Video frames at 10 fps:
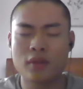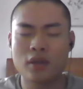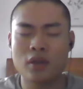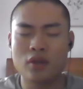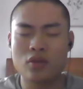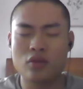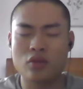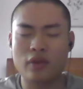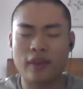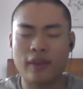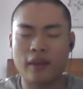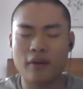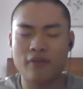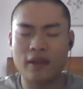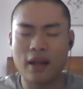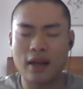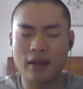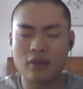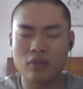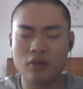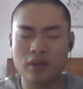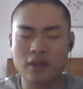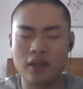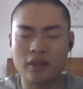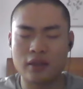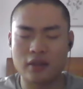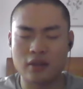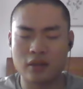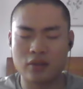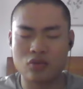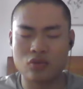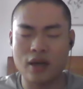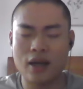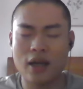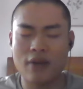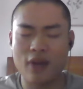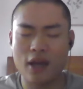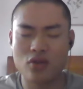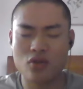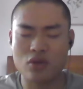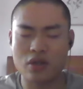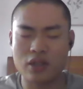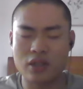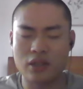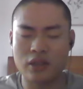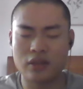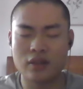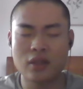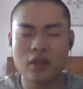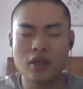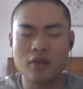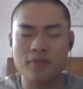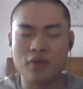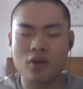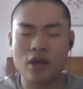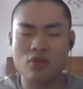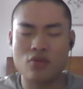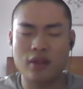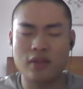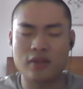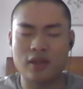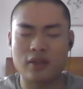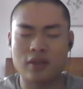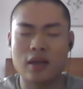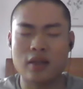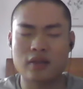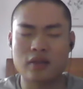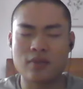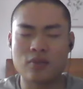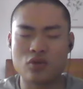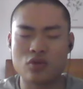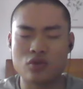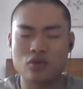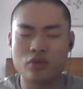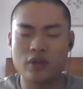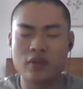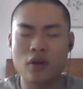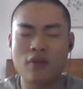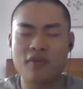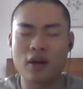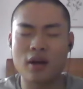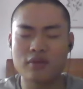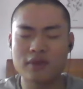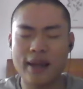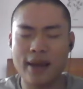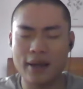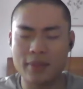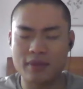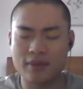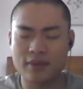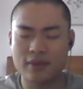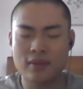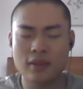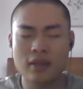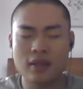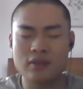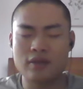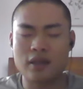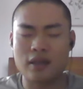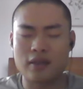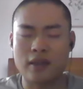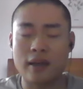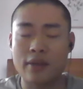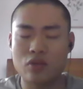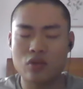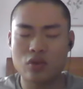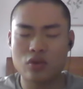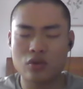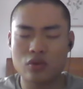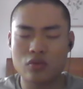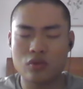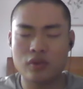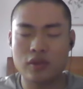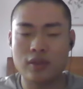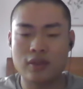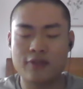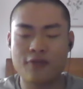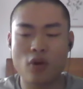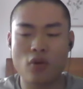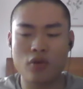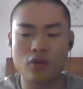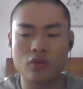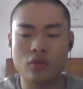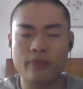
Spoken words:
You should think of like what data do I have actually need. You can write these custom resolve on types that can do things for you.